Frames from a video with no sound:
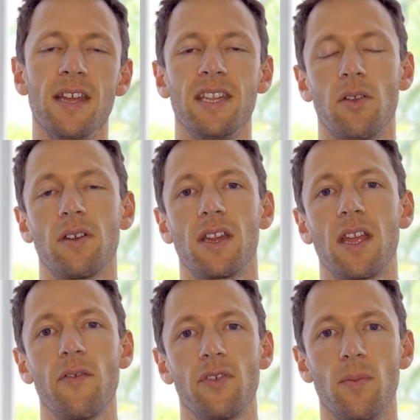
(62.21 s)
Now I'm not going to
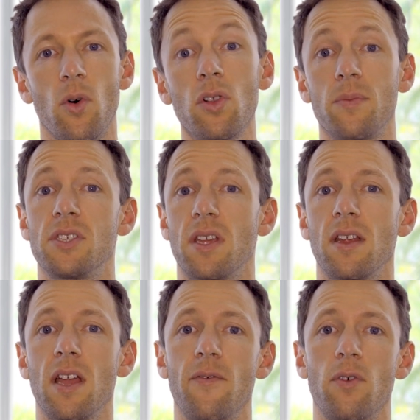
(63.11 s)
cover them all, I'm just going
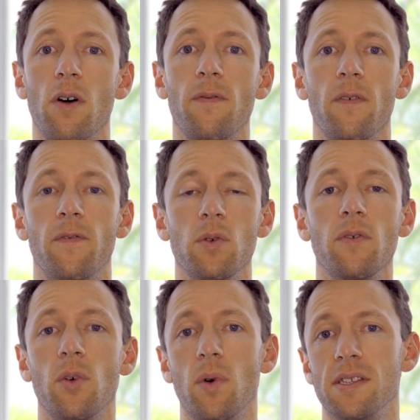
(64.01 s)
to cover off a few
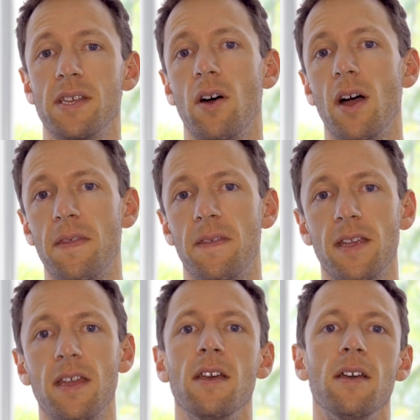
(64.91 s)
of the ones that I
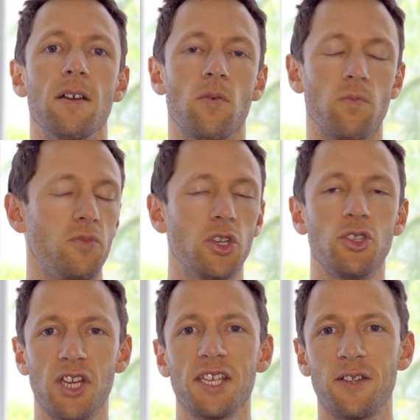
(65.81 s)
think should
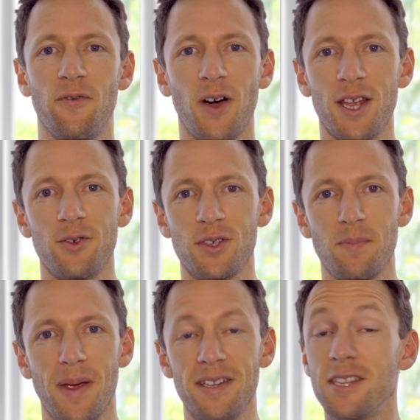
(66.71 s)
justify your
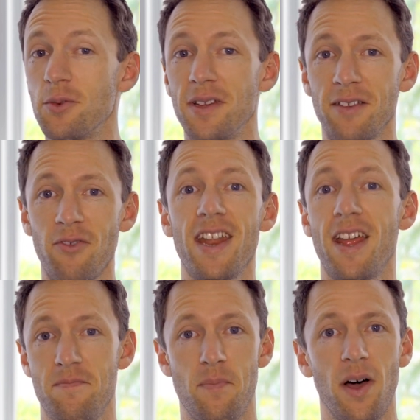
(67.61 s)
spend to either run
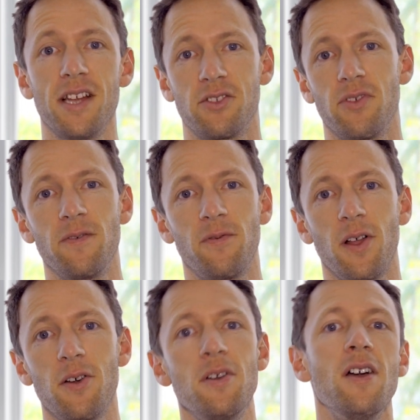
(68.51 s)
out and buy
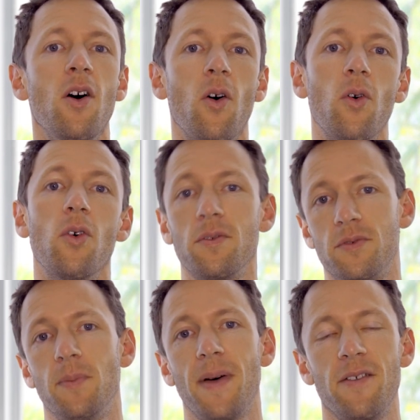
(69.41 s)
Screenflow or
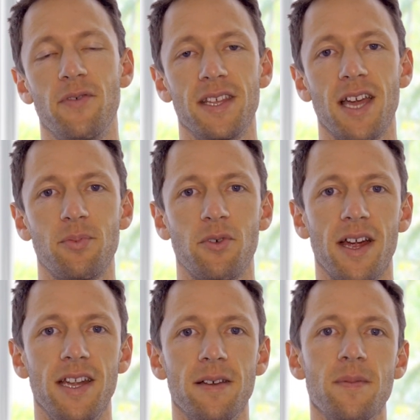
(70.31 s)
to pay for the
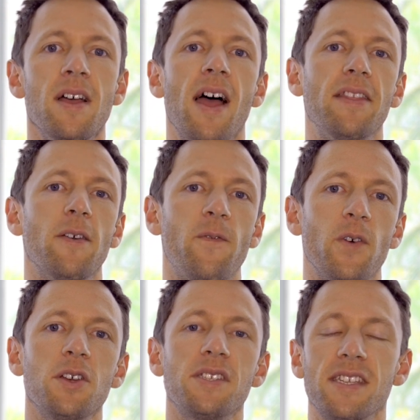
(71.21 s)
upgrade. And the
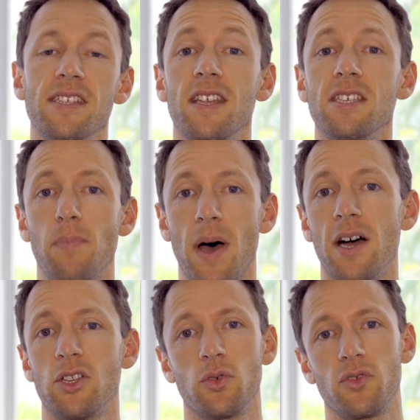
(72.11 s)
first is that there's
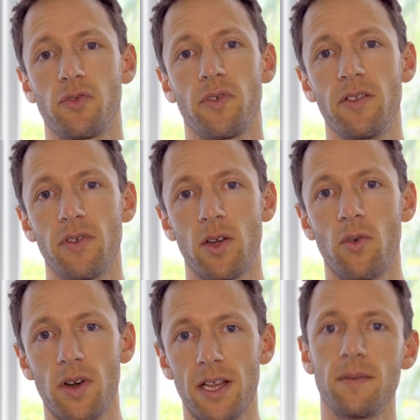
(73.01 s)
partial screen recording.